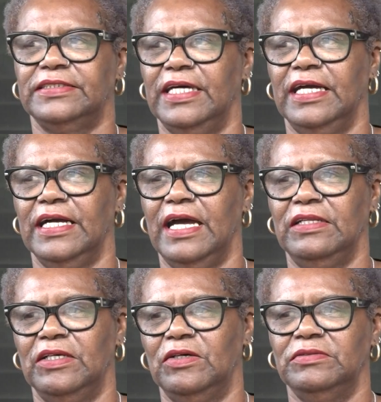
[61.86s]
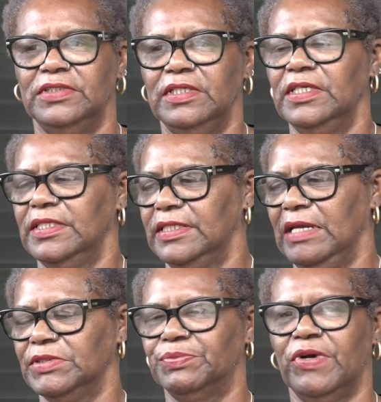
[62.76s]
thing I know,
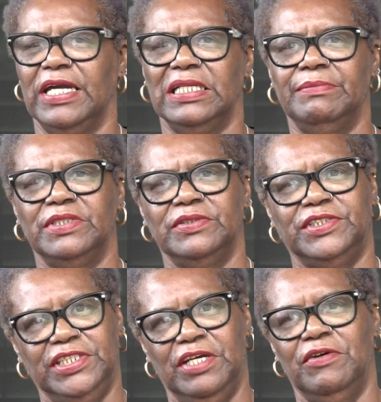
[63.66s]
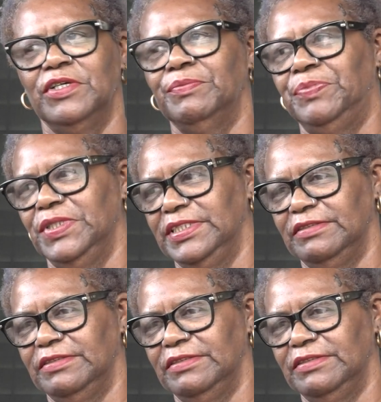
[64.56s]
they was bringing the material, putting